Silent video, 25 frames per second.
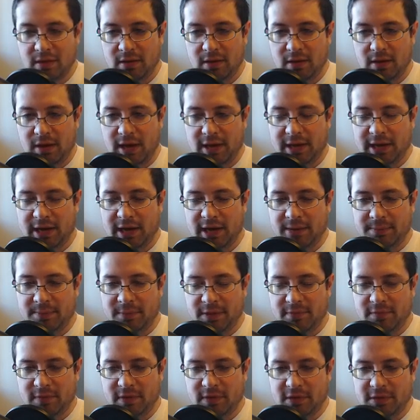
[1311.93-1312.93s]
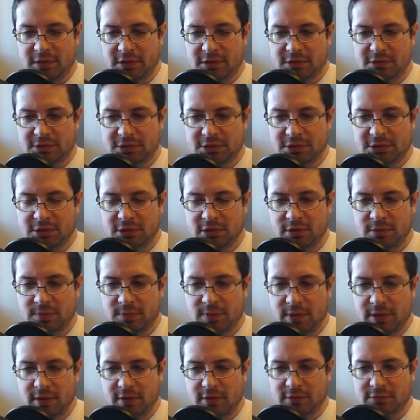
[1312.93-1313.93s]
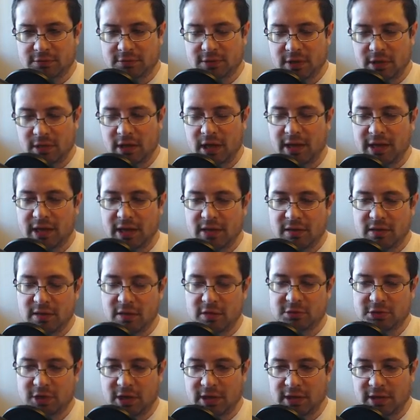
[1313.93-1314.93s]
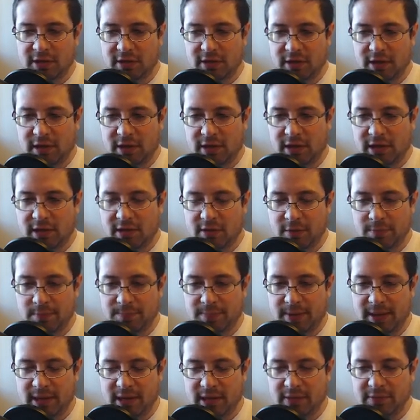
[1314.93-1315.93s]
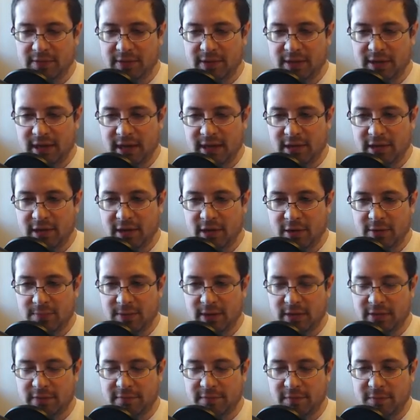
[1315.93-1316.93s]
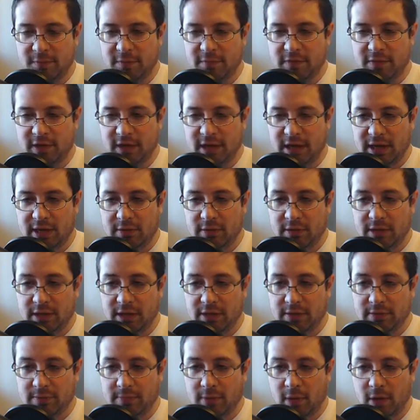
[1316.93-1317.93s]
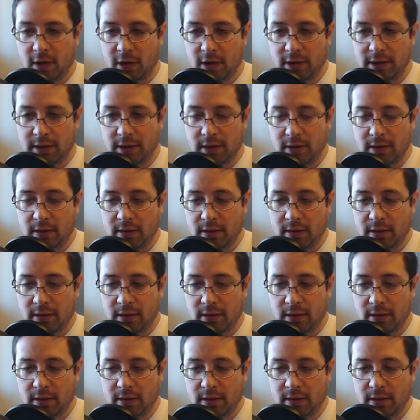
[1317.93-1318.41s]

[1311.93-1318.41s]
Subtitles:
Again, I'm not really sure what you're trying. I guess you're pinning the knight here, because if you move the knight, you can take the pawn.